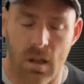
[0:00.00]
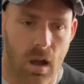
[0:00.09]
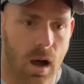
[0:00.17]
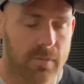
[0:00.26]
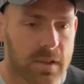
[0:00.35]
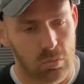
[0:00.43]

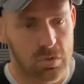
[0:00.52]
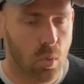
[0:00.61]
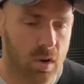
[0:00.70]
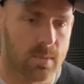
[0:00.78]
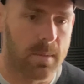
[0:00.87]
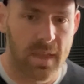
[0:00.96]
often
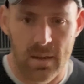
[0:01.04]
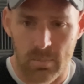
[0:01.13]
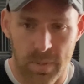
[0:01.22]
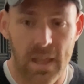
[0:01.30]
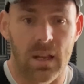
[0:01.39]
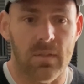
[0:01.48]
towards maybe the
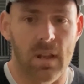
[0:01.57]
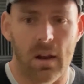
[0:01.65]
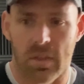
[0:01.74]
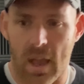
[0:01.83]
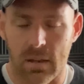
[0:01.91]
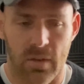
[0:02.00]
beginning of the day
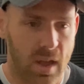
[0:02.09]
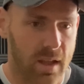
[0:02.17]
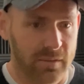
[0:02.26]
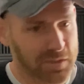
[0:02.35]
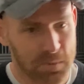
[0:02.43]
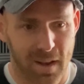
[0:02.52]
or the end of the
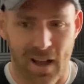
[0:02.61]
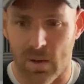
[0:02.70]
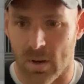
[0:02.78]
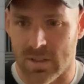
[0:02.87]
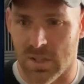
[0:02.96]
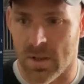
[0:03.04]
day, depending on how
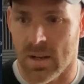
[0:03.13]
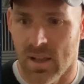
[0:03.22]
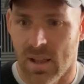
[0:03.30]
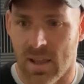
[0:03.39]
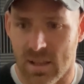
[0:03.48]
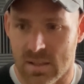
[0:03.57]
you want to do it,
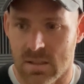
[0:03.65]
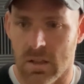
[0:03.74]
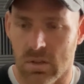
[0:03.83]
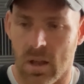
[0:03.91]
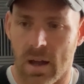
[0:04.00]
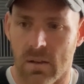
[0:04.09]
is
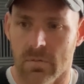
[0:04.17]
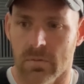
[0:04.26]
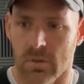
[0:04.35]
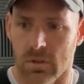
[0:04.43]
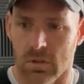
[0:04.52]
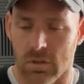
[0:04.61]
you can kind
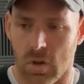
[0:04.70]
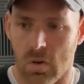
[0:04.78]
of go